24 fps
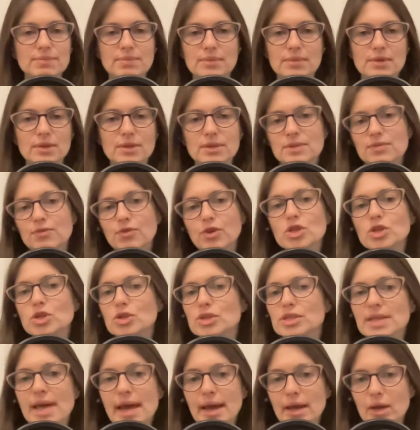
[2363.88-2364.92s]
this first
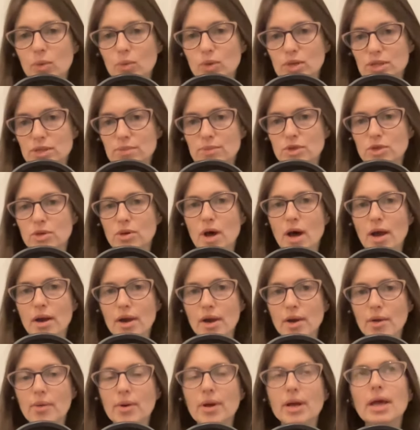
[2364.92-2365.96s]
or second Wisdom
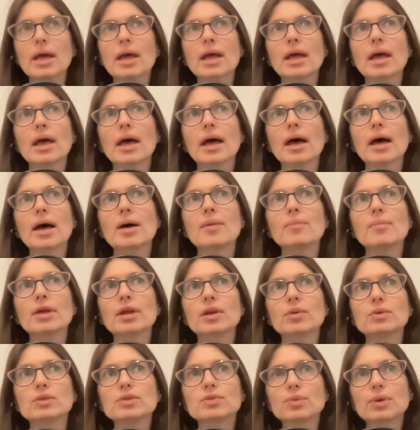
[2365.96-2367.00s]
2.0, um, and
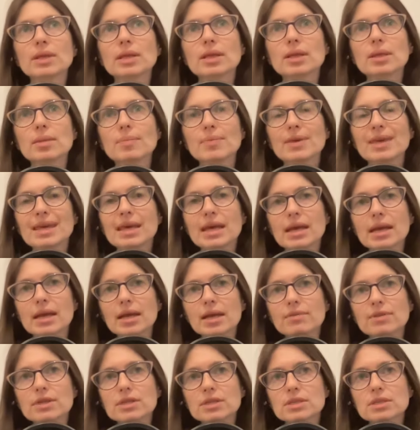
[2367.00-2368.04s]
it was really the
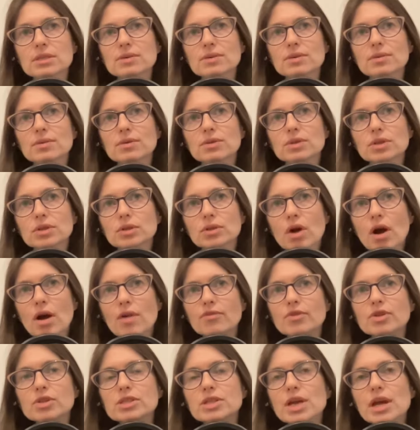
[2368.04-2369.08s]
beginning of this
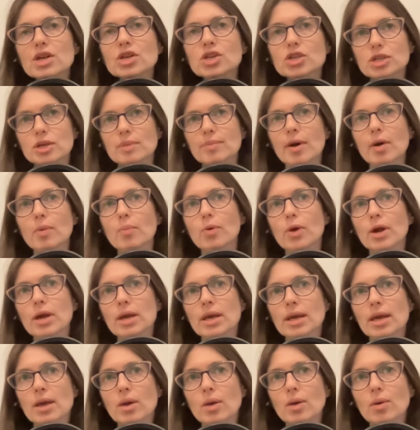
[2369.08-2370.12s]
conversation about
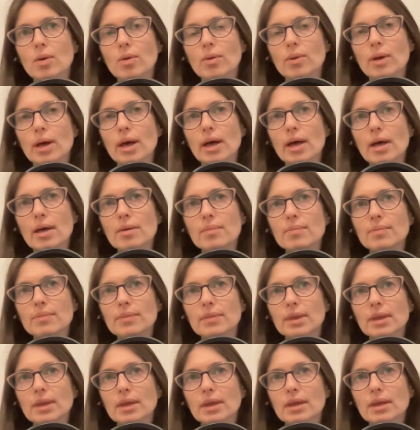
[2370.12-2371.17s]
bringing um,
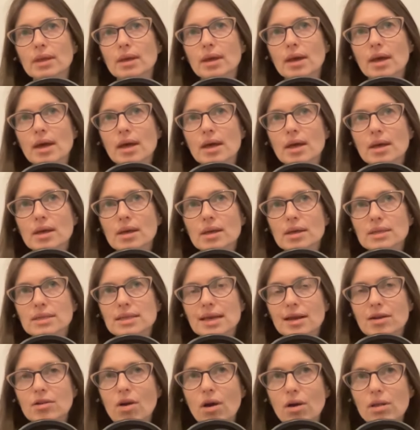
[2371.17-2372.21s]
uh,
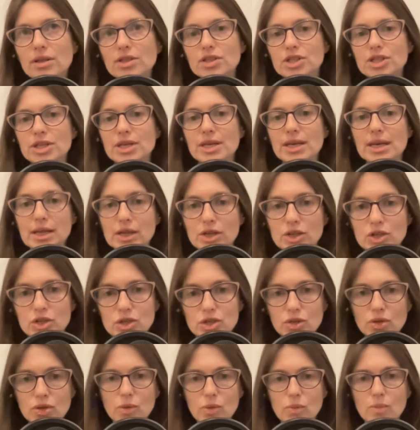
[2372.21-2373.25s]
technology
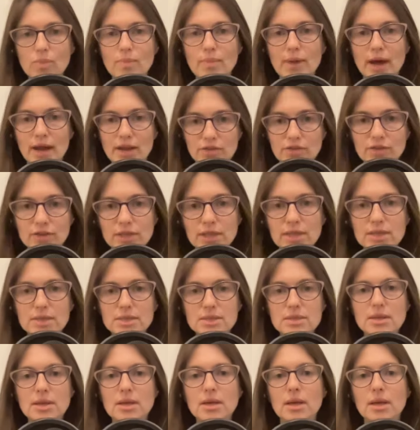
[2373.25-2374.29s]
into mindfulness.